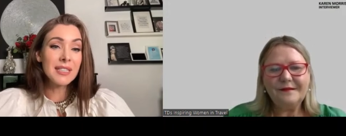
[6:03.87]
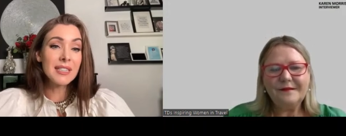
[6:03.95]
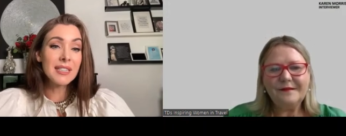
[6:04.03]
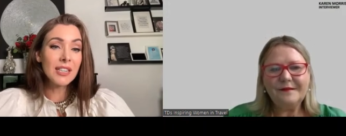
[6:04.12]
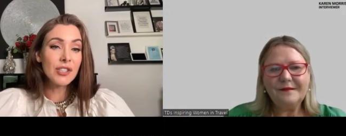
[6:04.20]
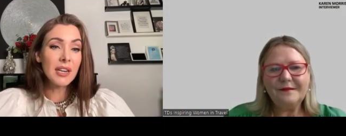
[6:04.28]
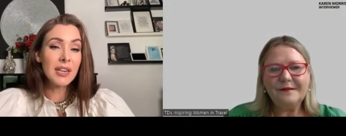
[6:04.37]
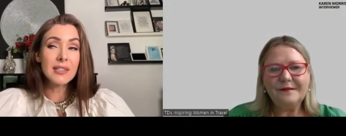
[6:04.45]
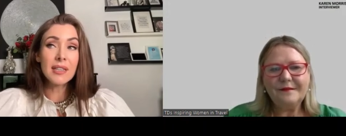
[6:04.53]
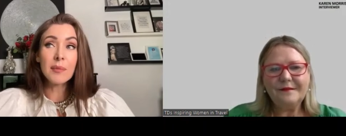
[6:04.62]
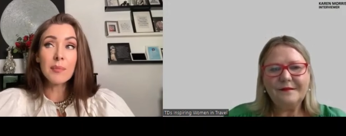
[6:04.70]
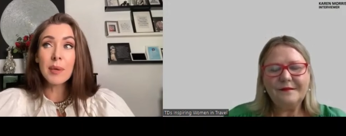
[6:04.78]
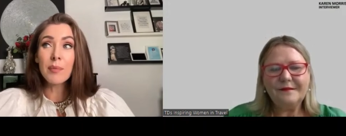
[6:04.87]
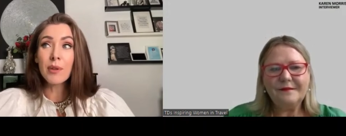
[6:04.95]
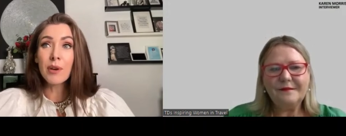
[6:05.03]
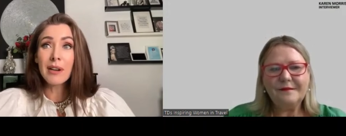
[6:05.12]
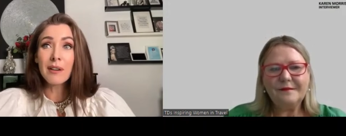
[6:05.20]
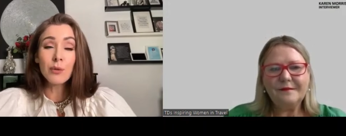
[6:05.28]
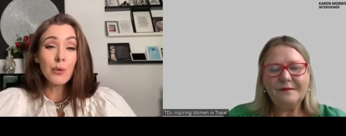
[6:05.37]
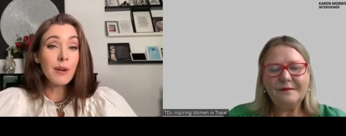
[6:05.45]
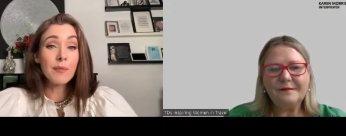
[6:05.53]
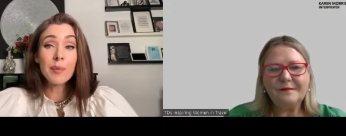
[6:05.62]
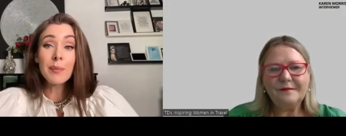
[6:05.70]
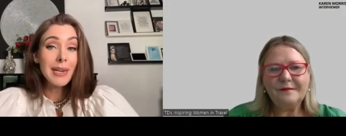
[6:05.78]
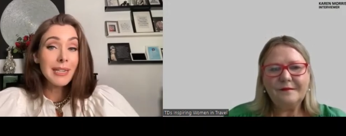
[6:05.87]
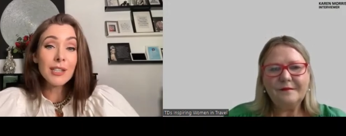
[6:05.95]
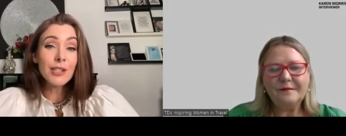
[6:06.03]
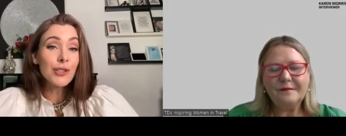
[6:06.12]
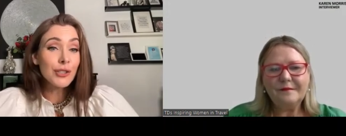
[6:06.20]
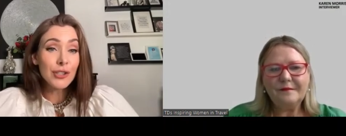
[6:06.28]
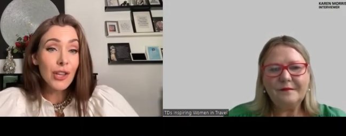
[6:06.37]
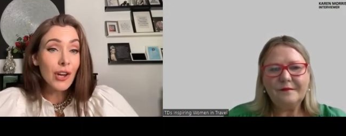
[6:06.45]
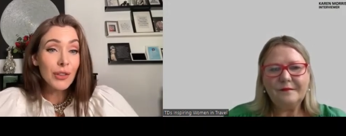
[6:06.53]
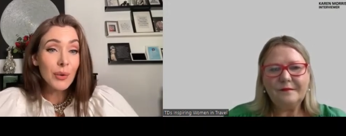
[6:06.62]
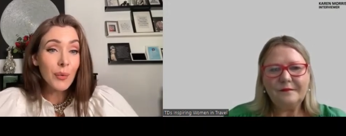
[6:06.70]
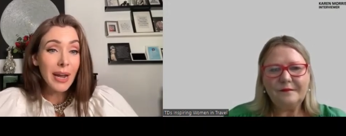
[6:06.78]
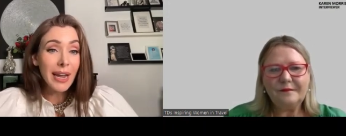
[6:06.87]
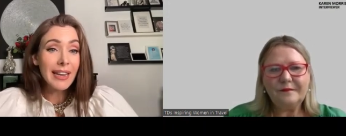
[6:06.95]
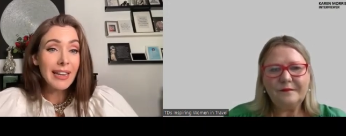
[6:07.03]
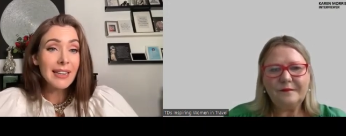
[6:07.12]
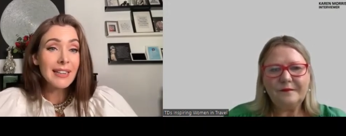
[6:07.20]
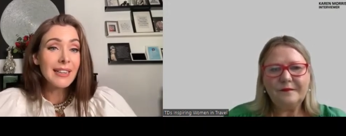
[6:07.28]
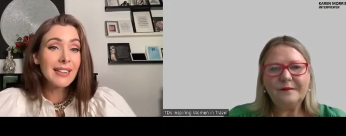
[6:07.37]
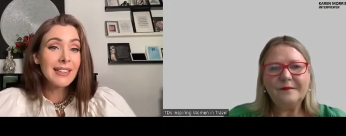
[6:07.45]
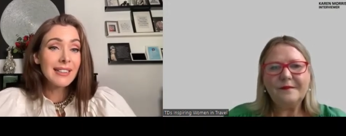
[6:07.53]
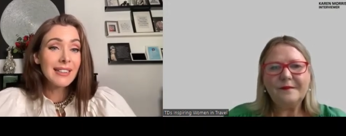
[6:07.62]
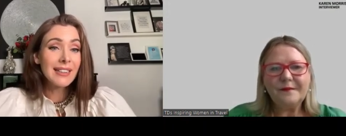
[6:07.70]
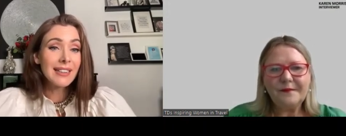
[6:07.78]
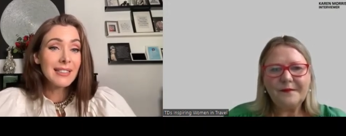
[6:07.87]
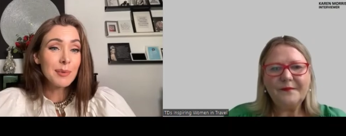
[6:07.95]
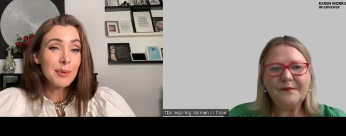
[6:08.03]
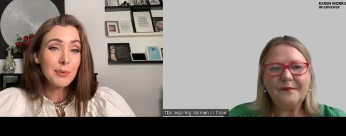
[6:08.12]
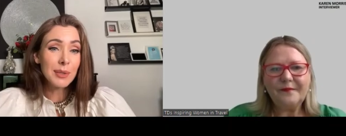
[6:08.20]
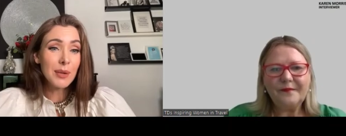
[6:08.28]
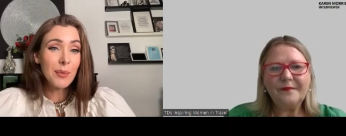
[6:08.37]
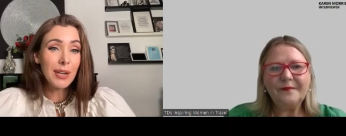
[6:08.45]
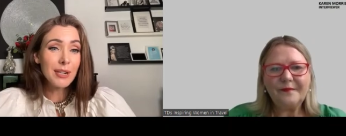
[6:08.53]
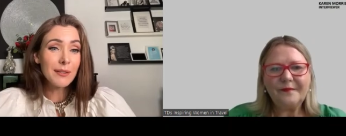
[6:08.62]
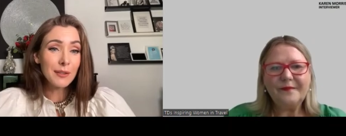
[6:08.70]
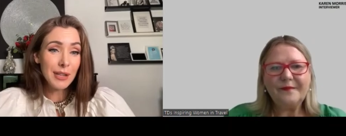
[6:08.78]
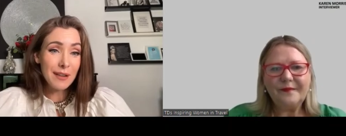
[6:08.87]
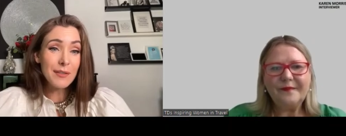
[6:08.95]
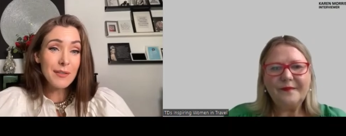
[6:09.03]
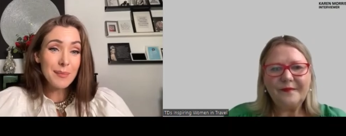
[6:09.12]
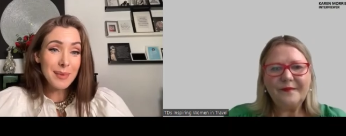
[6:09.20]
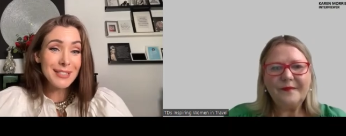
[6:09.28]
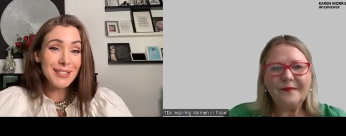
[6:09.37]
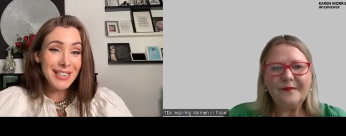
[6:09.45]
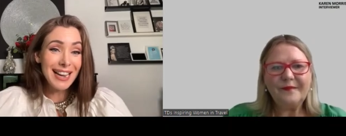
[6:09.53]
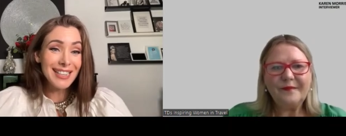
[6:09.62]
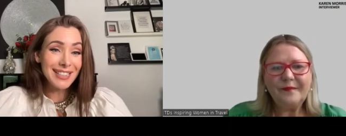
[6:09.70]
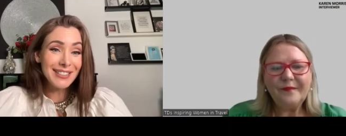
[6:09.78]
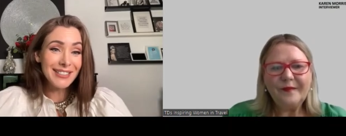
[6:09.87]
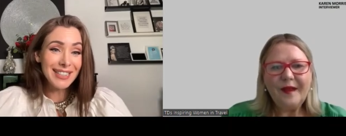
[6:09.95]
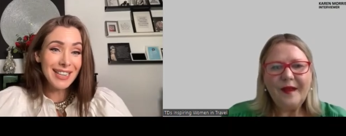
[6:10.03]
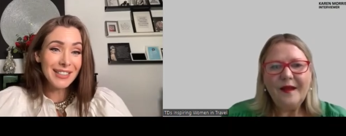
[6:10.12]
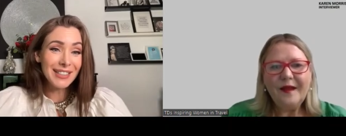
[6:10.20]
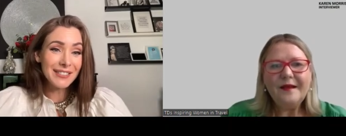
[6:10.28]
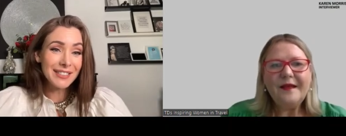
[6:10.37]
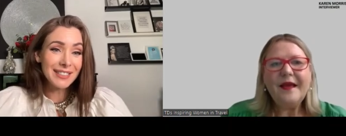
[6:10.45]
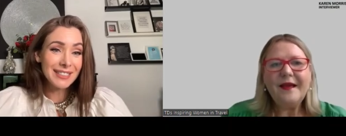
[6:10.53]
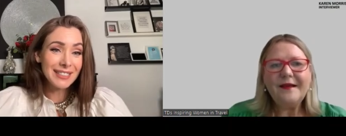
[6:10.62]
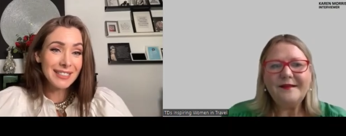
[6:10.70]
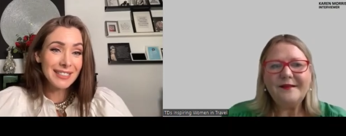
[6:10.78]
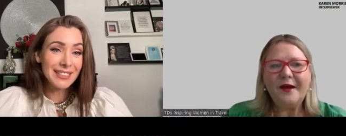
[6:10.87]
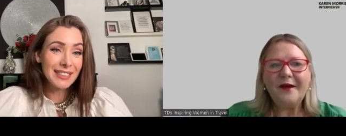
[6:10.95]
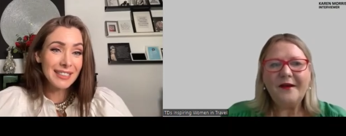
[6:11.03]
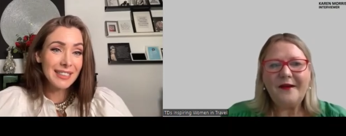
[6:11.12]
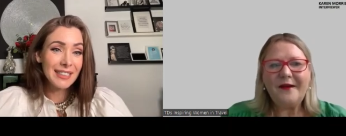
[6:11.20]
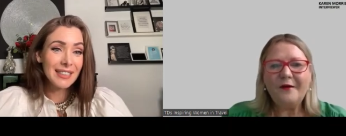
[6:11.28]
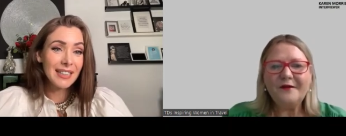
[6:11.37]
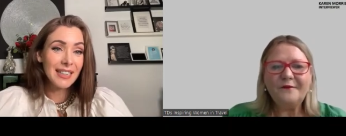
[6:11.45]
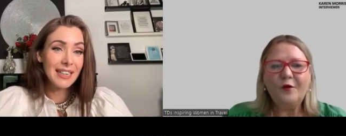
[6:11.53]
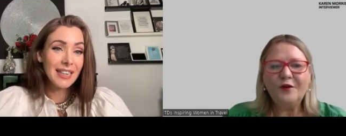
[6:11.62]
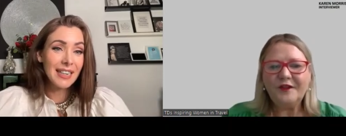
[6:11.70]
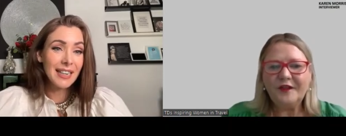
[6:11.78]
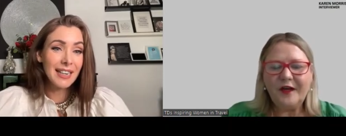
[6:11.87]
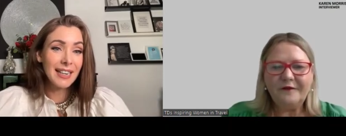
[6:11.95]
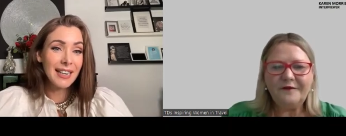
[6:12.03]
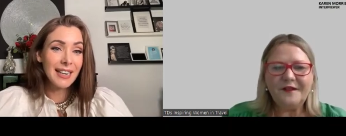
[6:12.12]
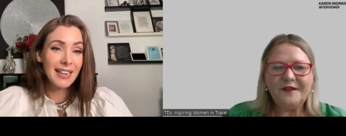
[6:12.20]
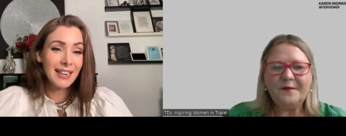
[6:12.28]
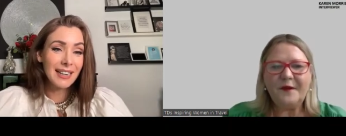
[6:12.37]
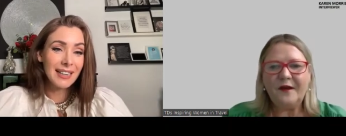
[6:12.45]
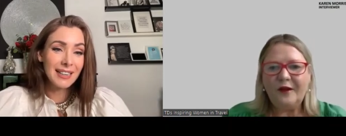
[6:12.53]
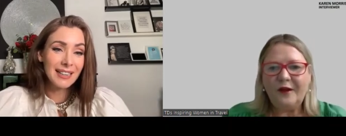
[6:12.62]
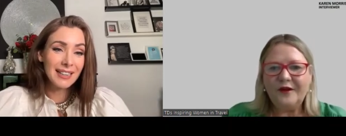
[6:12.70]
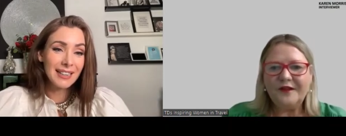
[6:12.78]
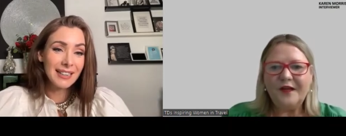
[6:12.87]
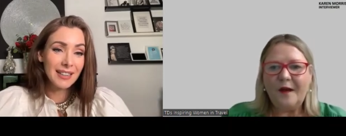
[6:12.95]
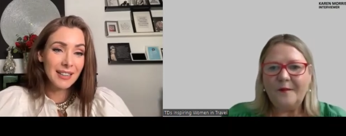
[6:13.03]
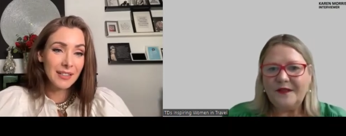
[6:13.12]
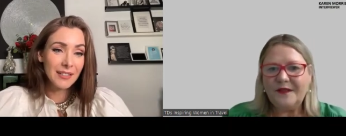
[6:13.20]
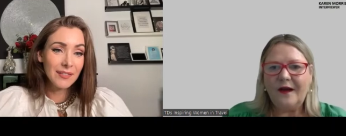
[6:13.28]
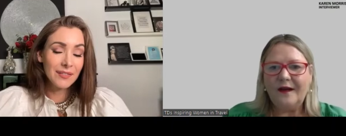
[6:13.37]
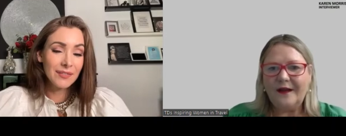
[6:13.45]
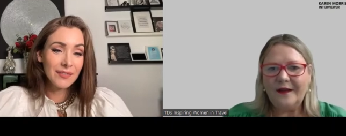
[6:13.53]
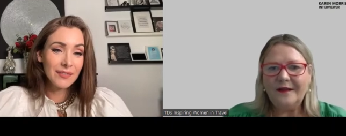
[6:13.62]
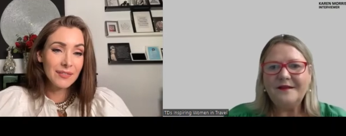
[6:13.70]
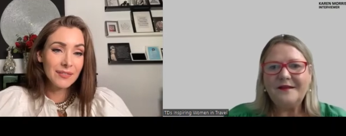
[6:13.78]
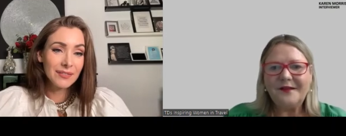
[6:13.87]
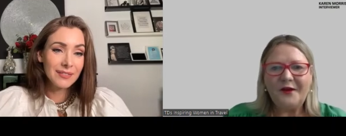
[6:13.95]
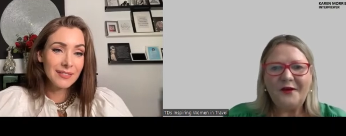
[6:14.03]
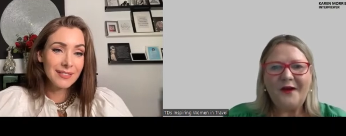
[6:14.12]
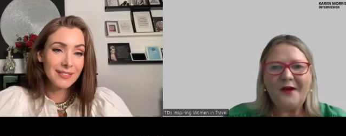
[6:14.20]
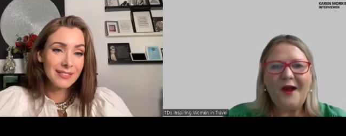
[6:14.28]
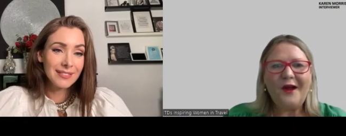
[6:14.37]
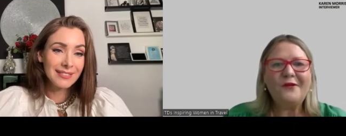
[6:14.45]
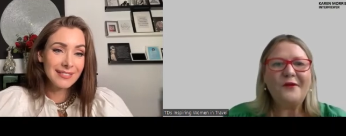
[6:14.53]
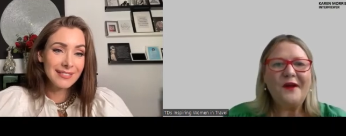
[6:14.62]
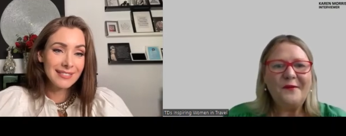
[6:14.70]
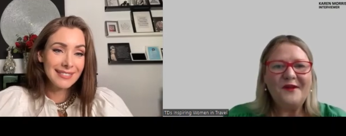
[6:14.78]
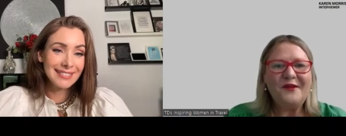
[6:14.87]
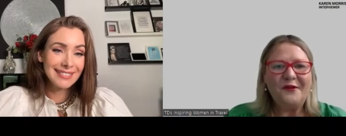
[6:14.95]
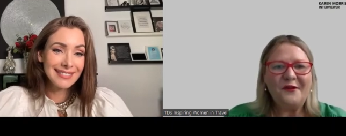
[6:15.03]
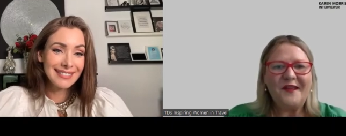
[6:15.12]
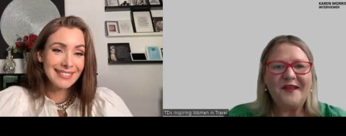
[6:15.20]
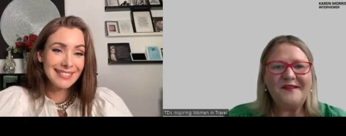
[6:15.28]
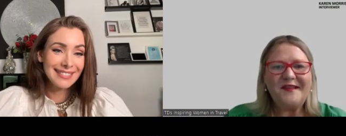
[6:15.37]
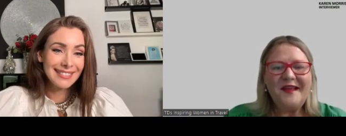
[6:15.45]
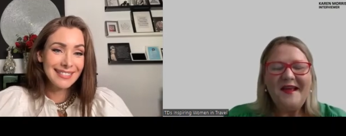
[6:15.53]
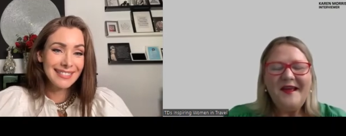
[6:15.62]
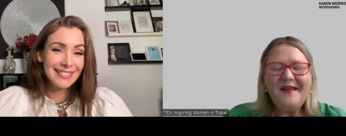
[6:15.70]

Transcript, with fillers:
Speaker 1: teachings and the people who have, who have been my teachers along the way. It's been really wonderful. Have you been to Thailand
Speaker 2: yourself? Yes, I, I was fortunate enough to spend a lot of time in Thailand. So I agree with you. There's